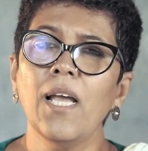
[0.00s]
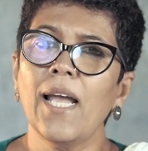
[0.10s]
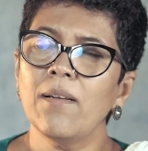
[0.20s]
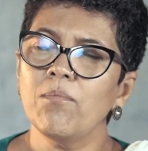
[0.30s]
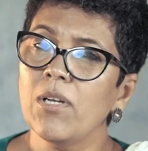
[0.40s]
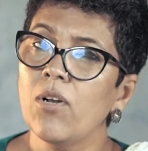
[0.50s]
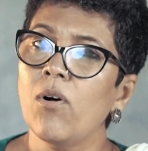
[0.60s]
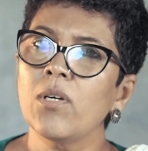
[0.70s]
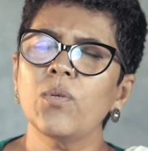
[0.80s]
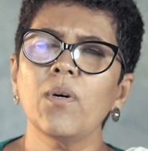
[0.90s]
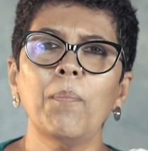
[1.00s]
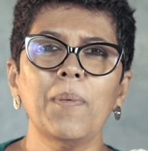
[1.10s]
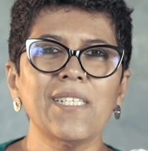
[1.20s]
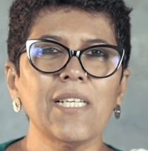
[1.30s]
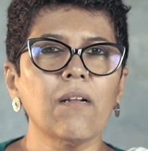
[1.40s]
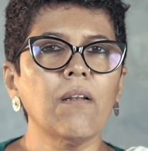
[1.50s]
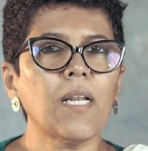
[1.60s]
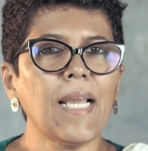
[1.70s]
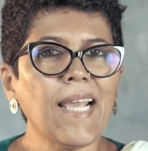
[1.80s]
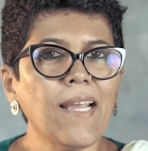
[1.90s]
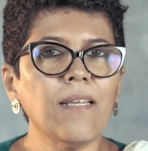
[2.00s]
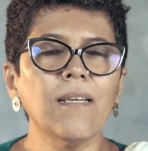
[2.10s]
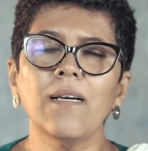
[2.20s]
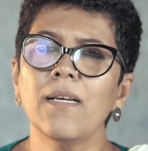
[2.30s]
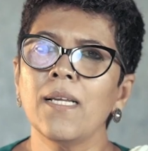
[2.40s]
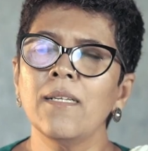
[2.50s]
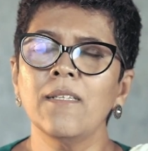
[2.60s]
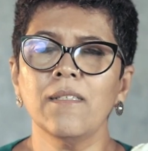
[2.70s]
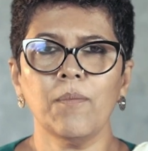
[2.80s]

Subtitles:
and belonged to a particular area in